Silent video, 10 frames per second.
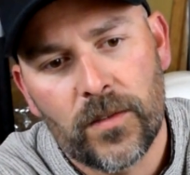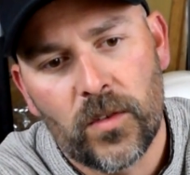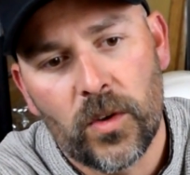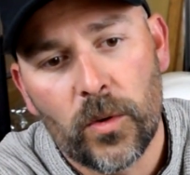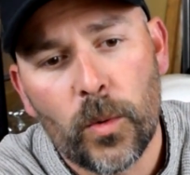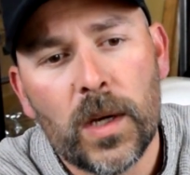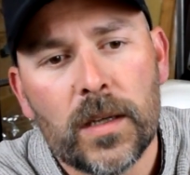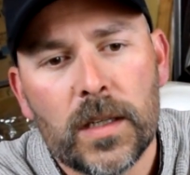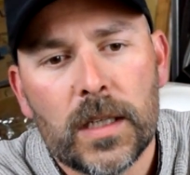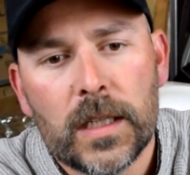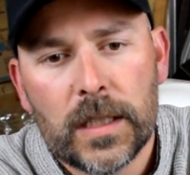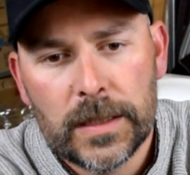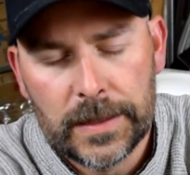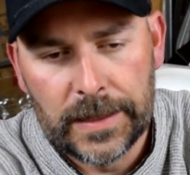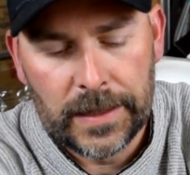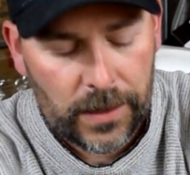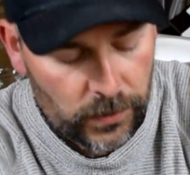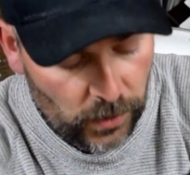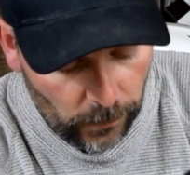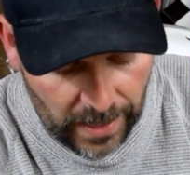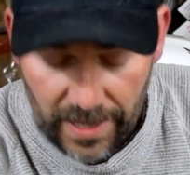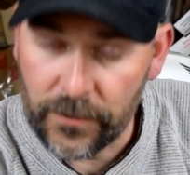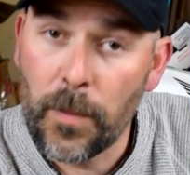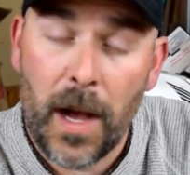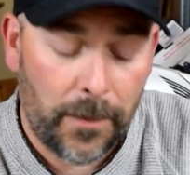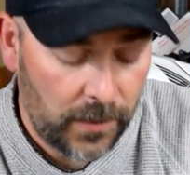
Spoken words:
do. You don't have to pop the